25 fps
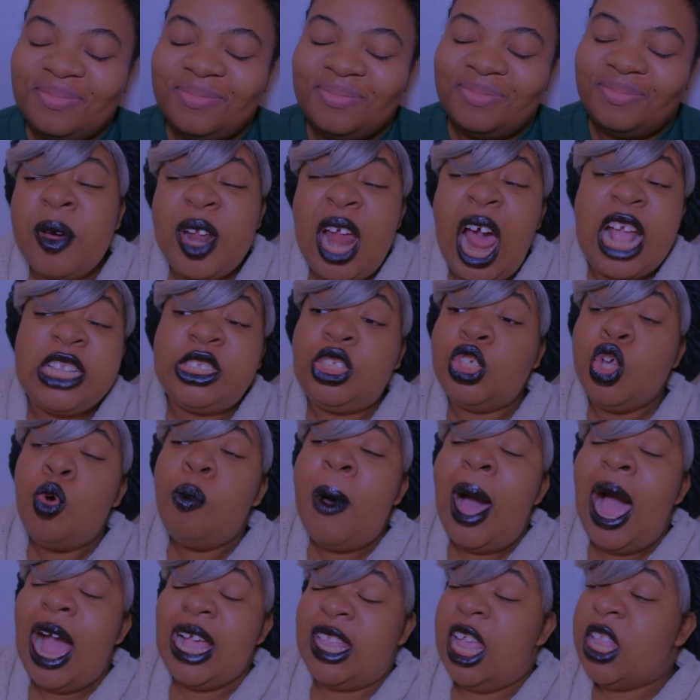But I do
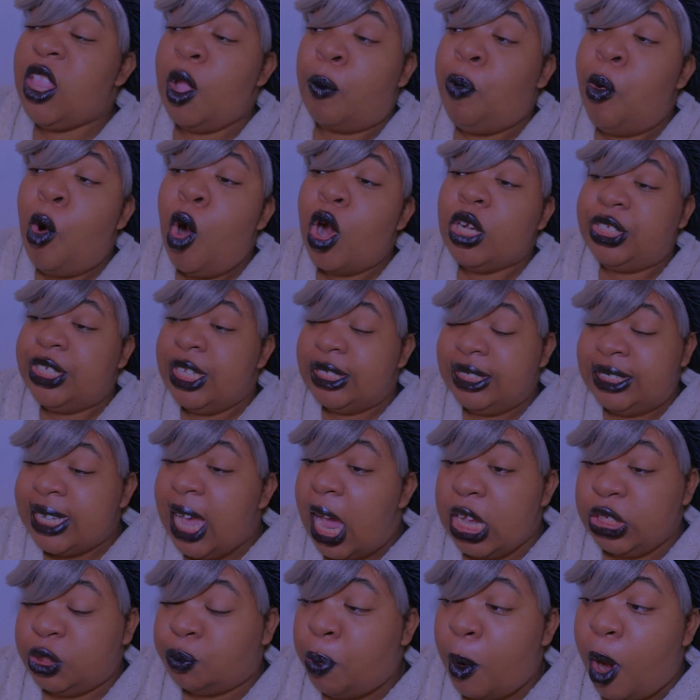mind that the portion
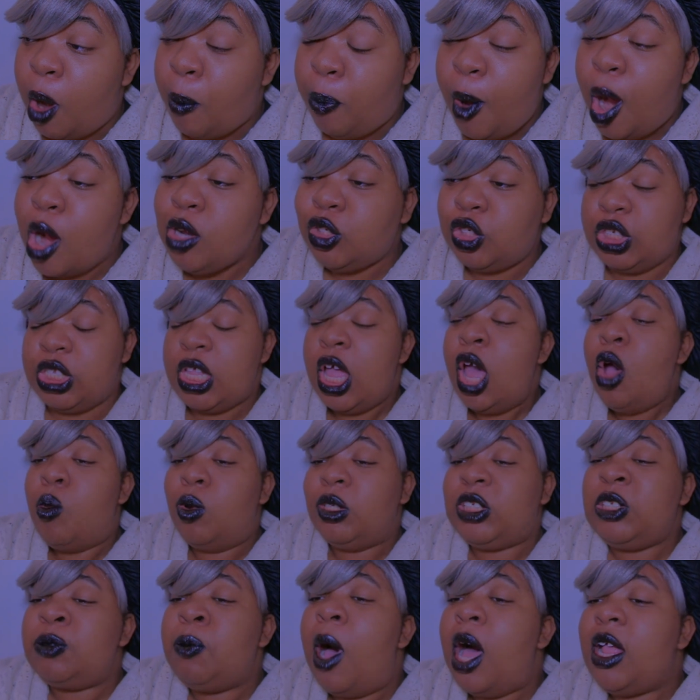size per person
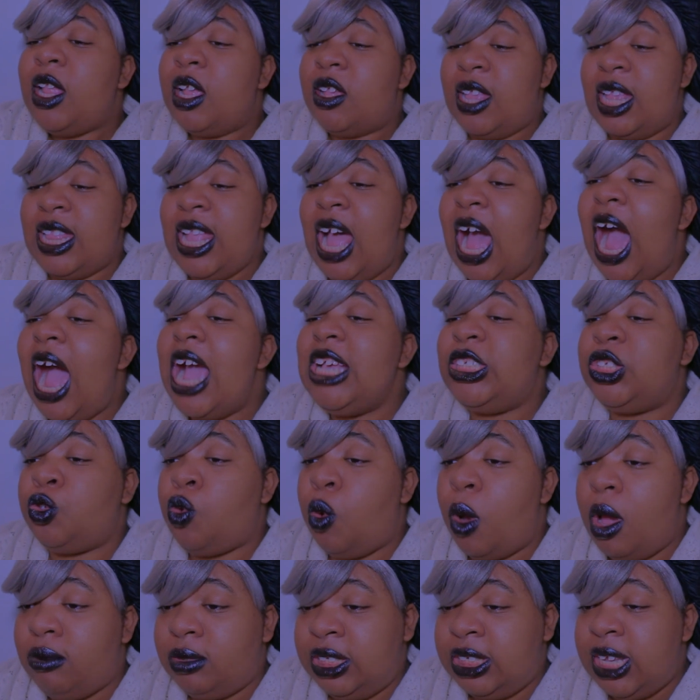was smaller than the ice
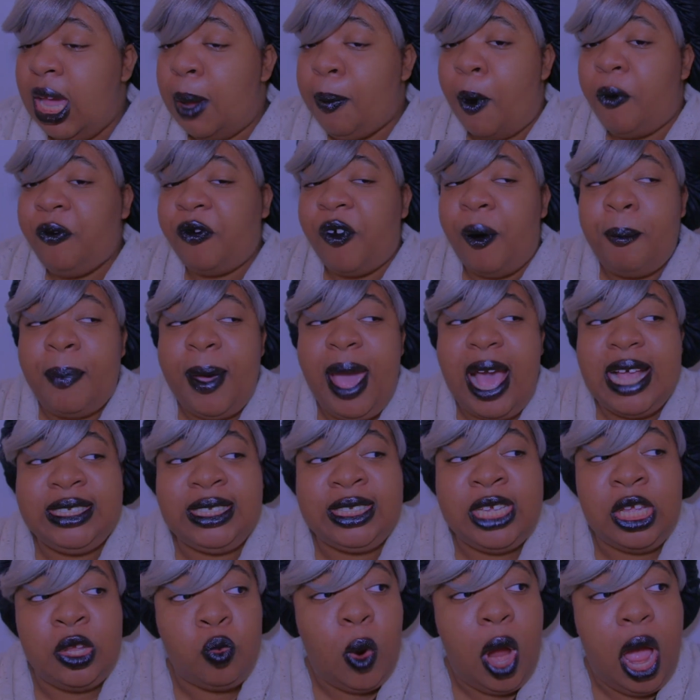cream sample from
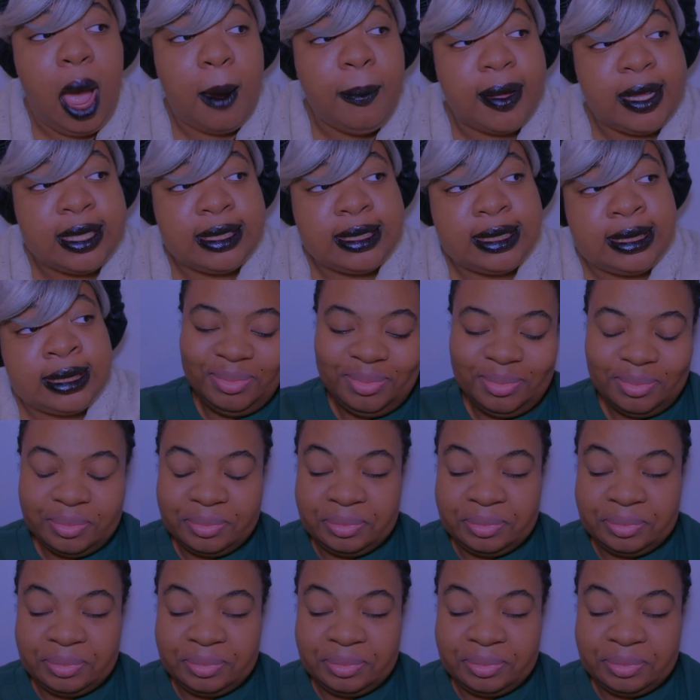Baskin-Robbins.